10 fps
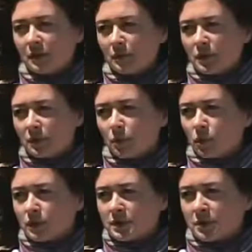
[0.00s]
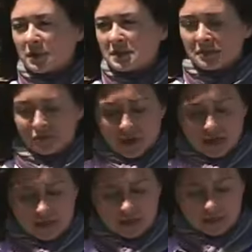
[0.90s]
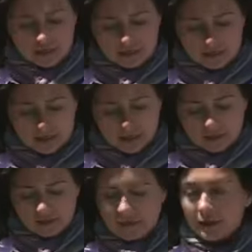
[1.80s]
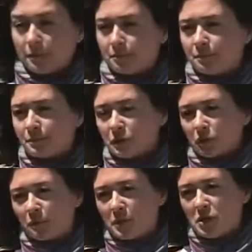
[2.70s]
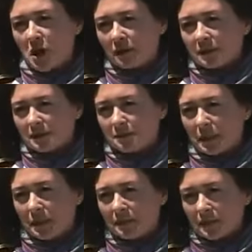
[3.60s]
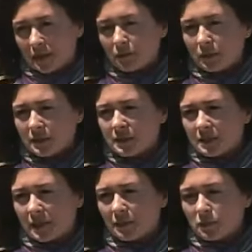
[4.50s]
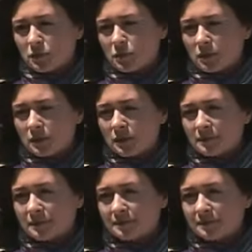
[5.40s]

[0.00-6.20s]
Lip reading: Do you think with the wars the U.S. is fighting, it's living sort of beyond its means? Can it really sustain those wars?